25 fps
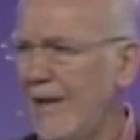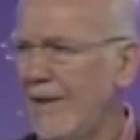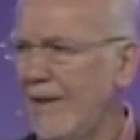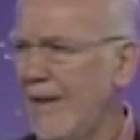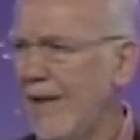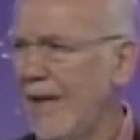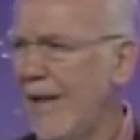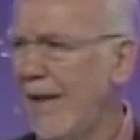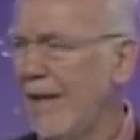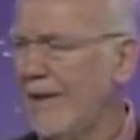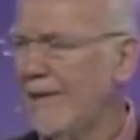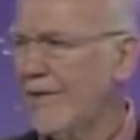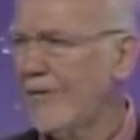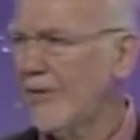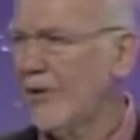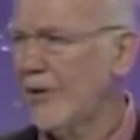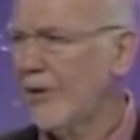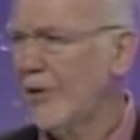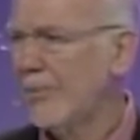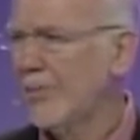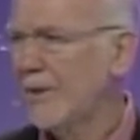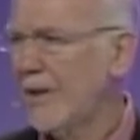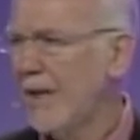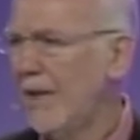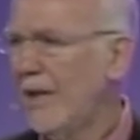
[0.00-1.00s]
in the life
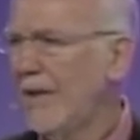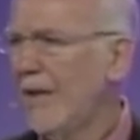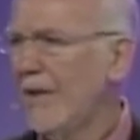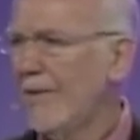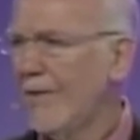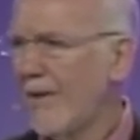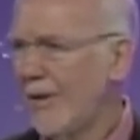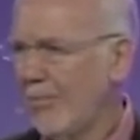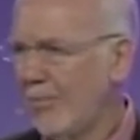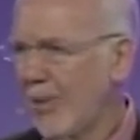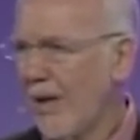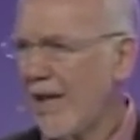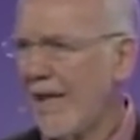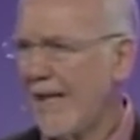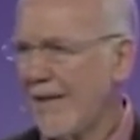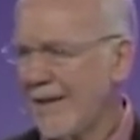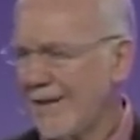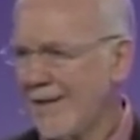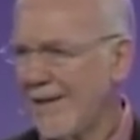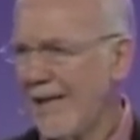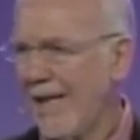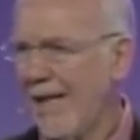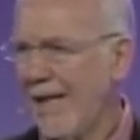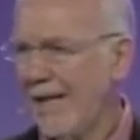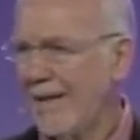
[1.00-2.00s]
groups, the
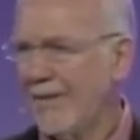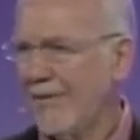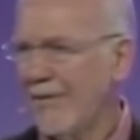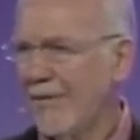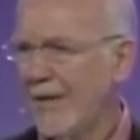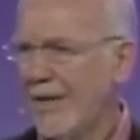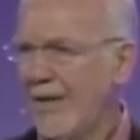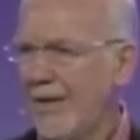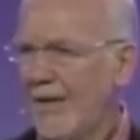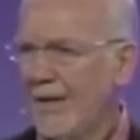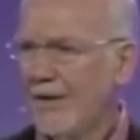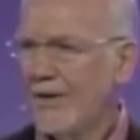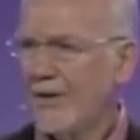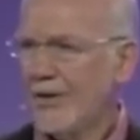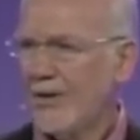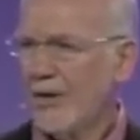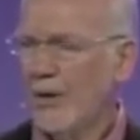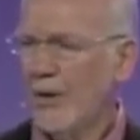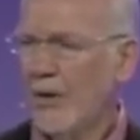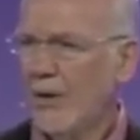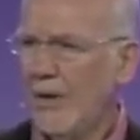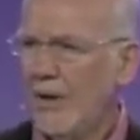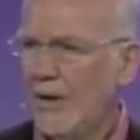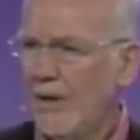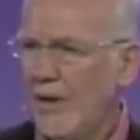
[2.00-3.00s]
blessed life.
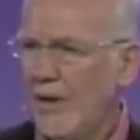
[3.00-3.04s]
So